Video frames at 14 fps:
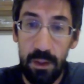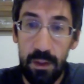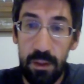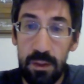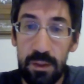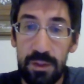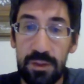
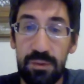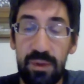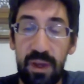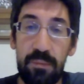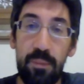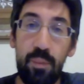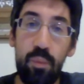So
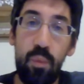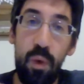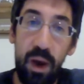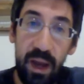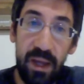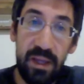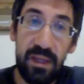again,
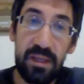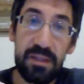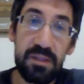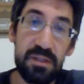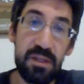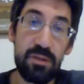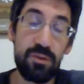why
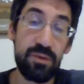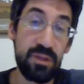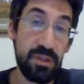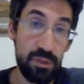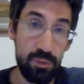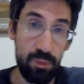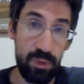consider these
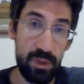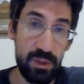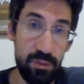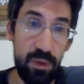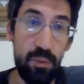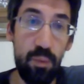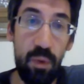stories,
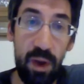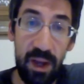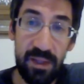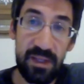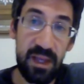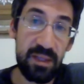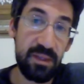right? Why
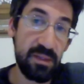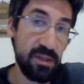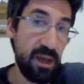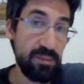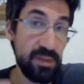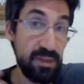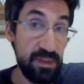take the time
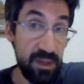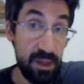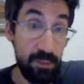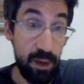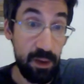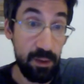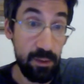to think
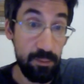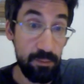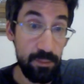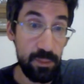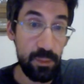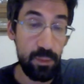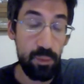about it?
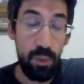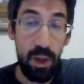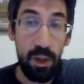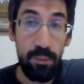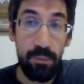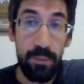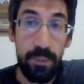
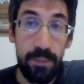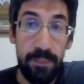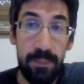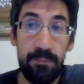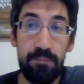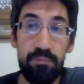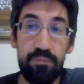Well,
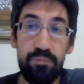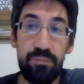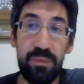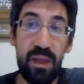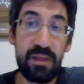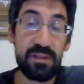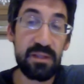
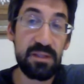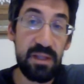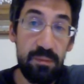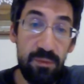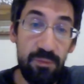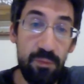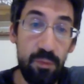as I said before,